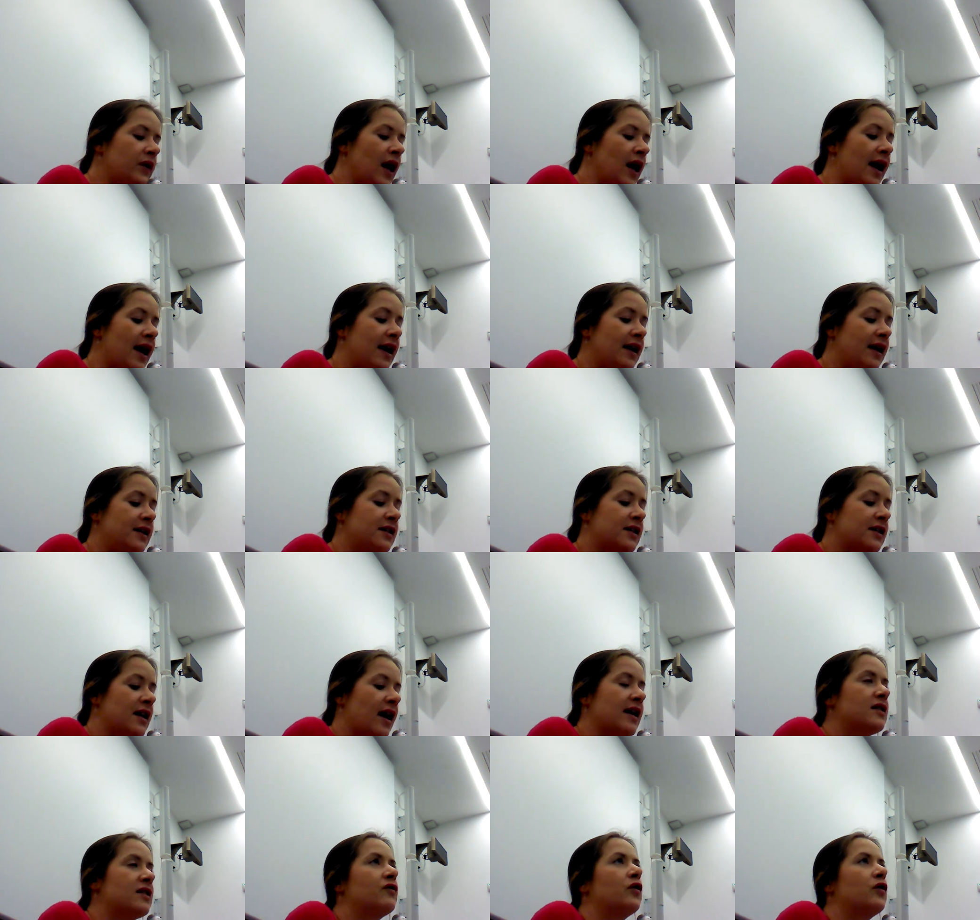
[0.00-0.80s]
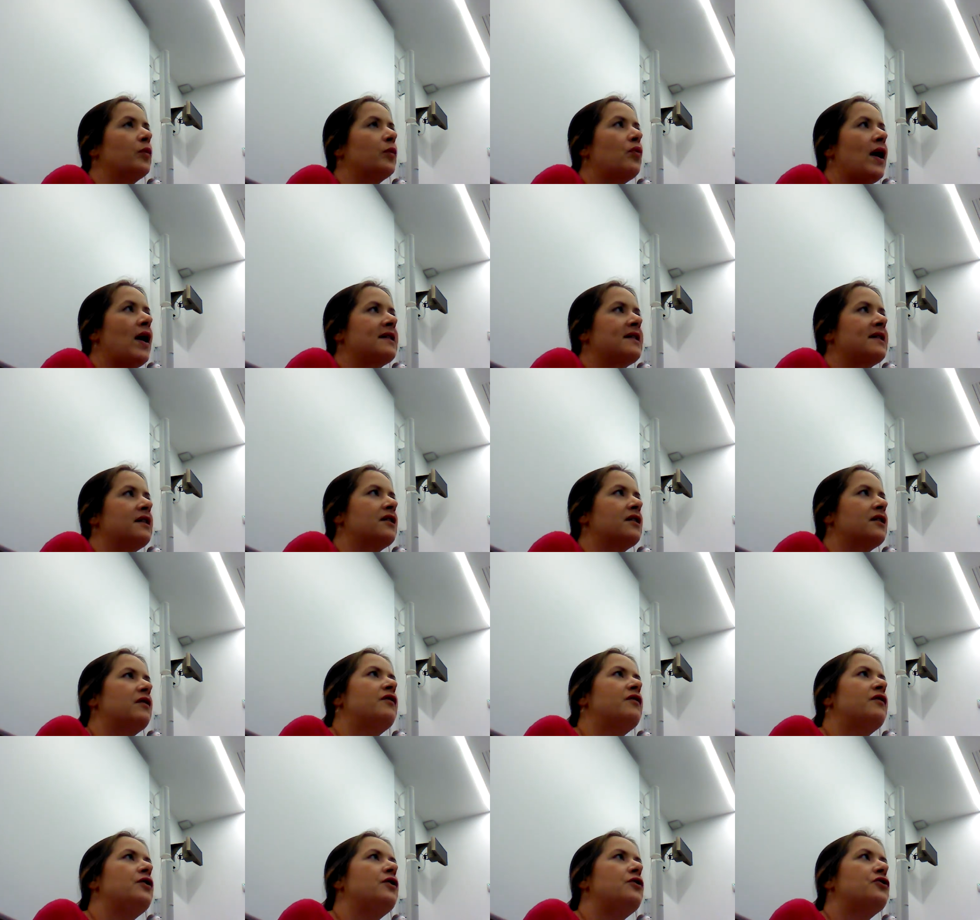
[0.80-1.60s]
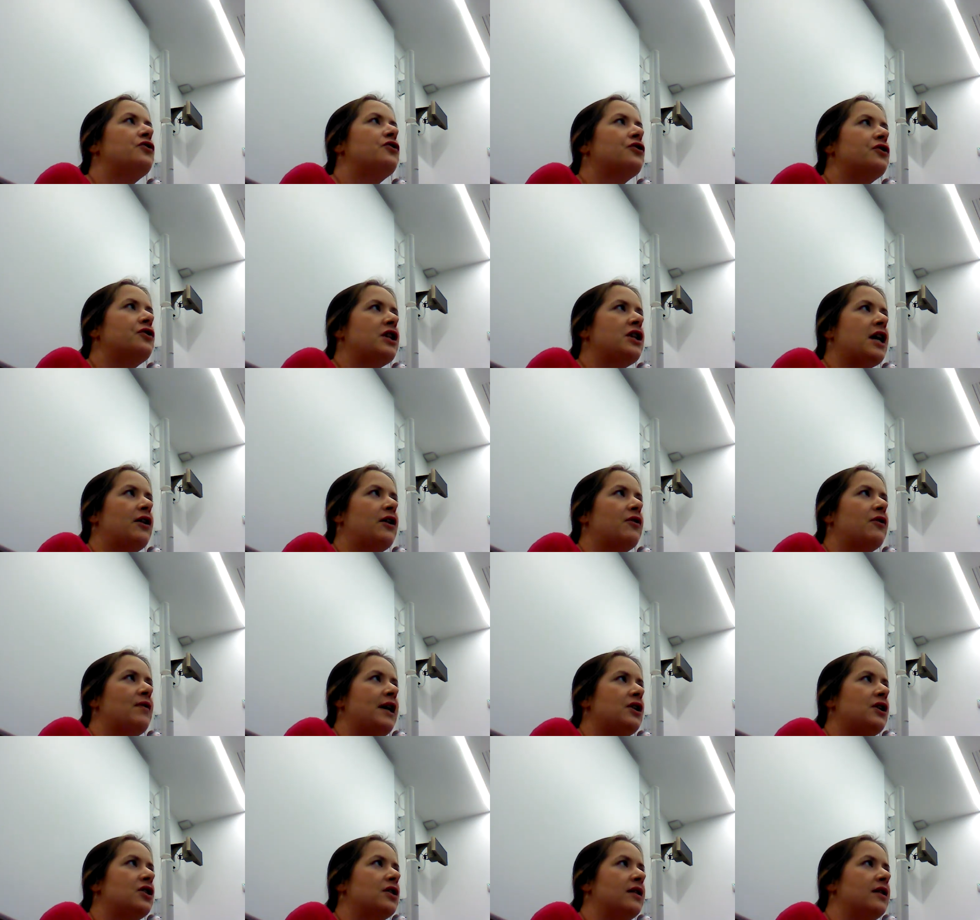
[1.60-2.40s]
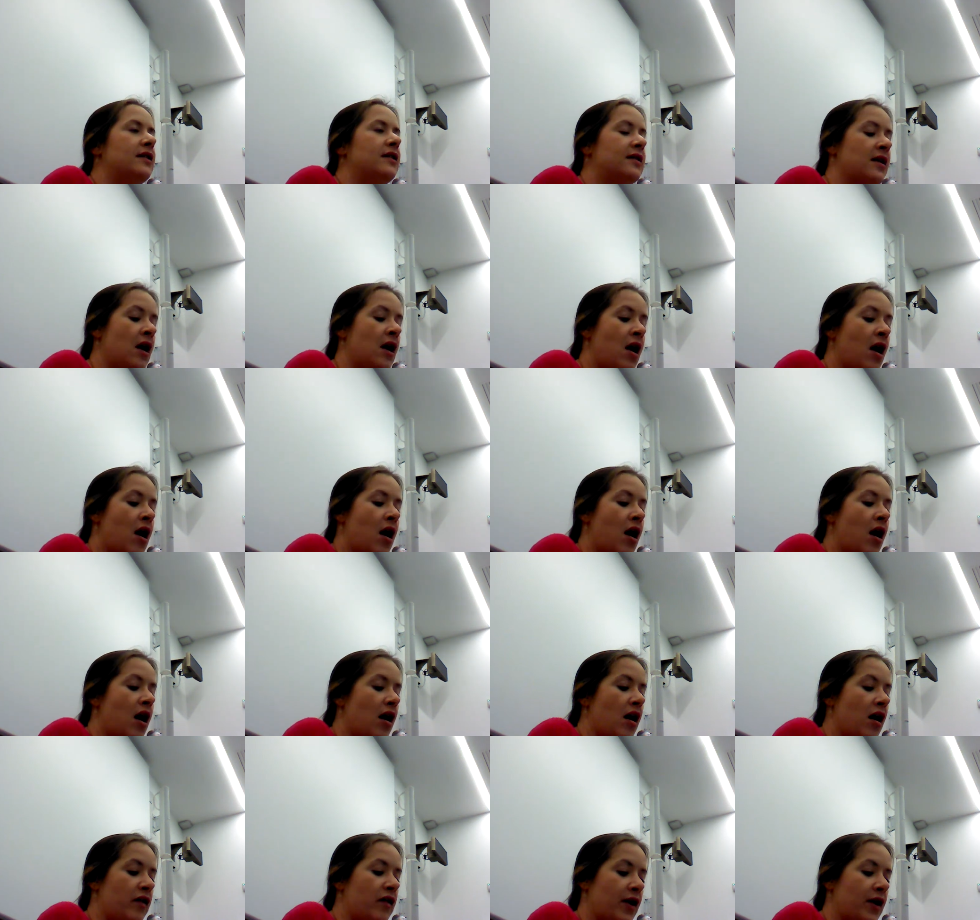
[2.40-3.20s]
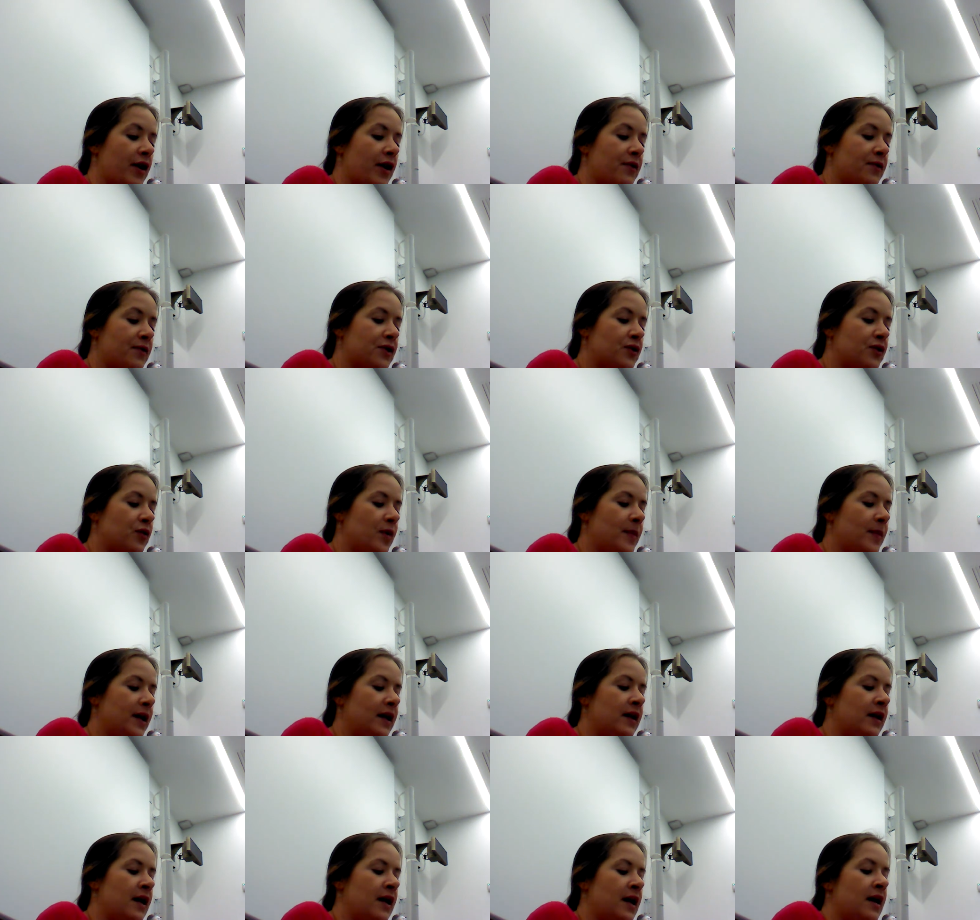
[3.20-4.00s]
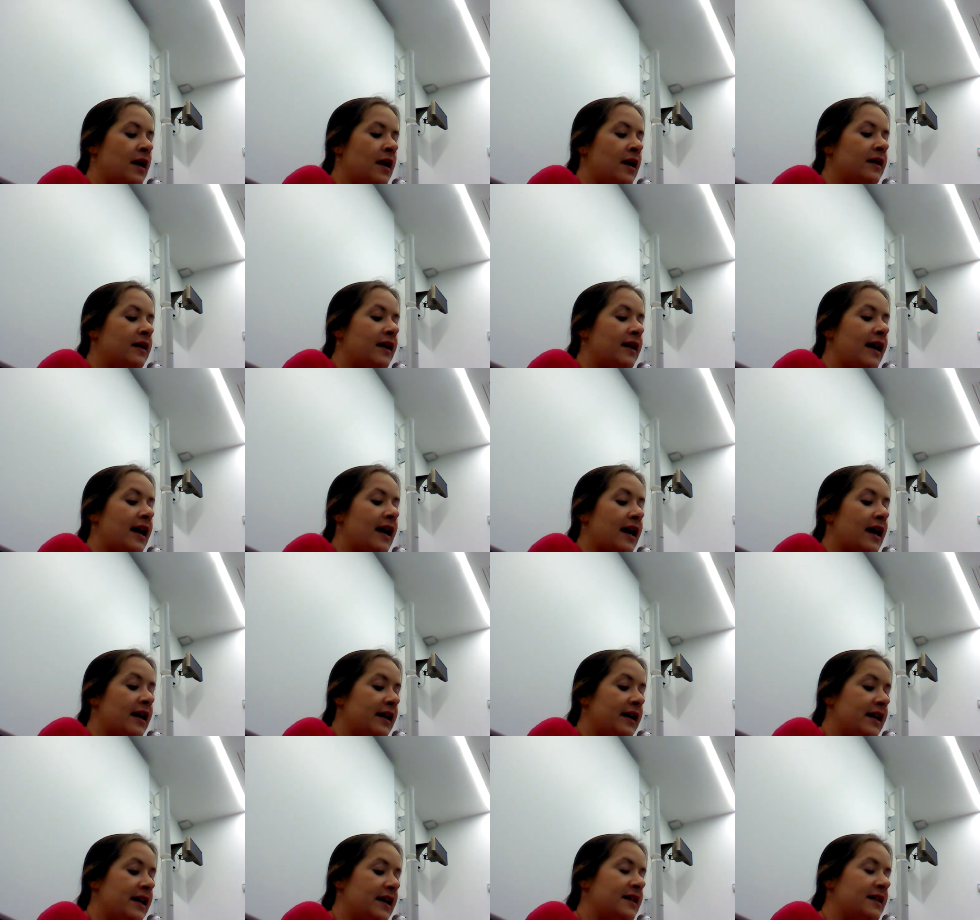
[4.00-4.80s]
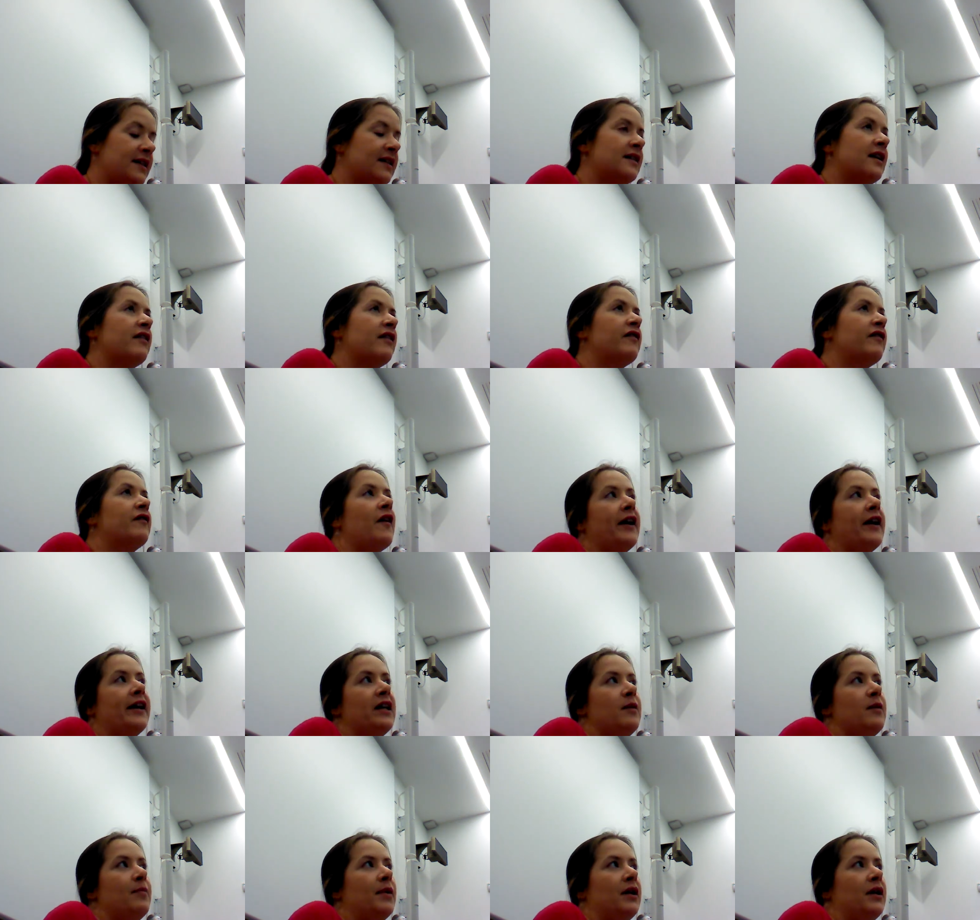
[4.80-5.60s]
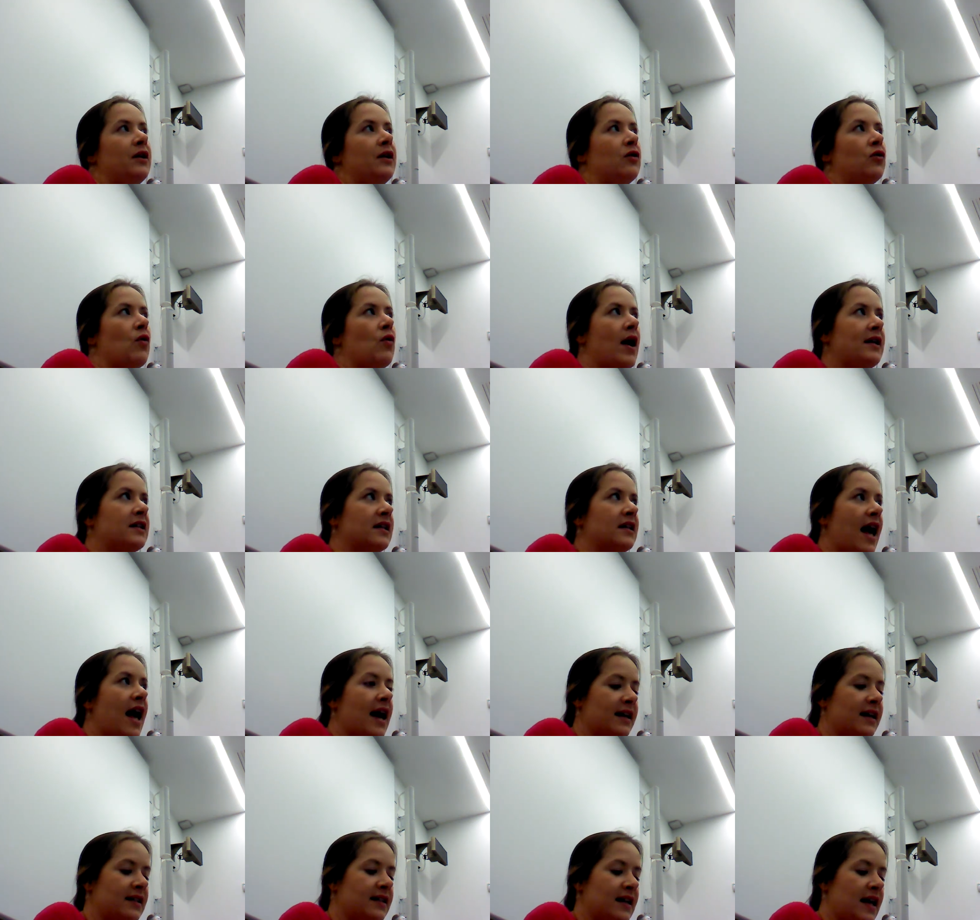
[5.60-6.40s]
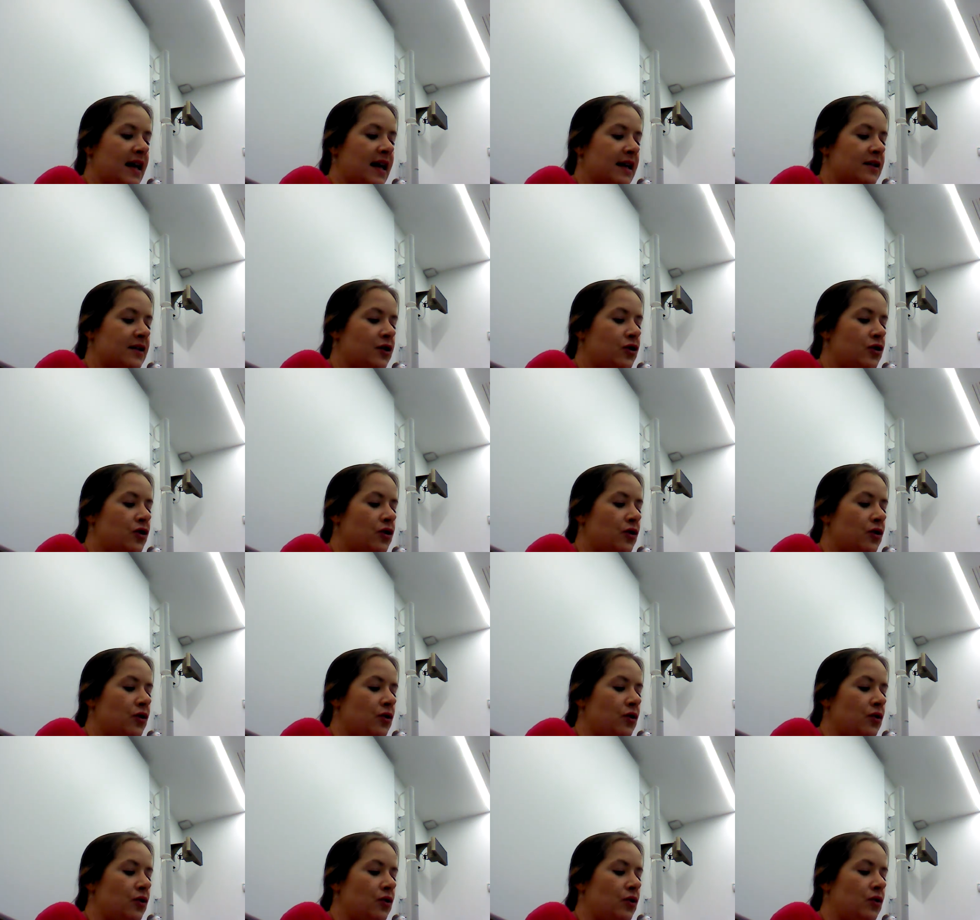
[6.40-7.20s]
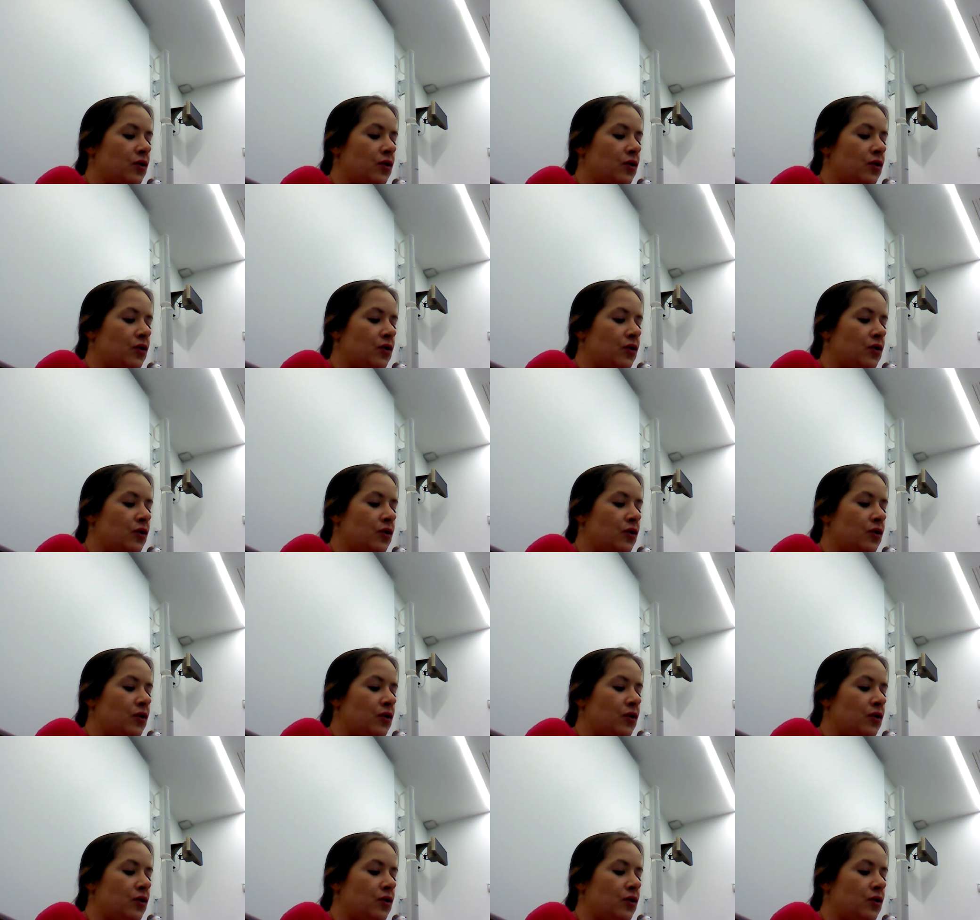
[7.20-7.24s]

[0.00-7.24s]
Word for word: And as for present and future generations of Irish women, they at least have finally been granted access to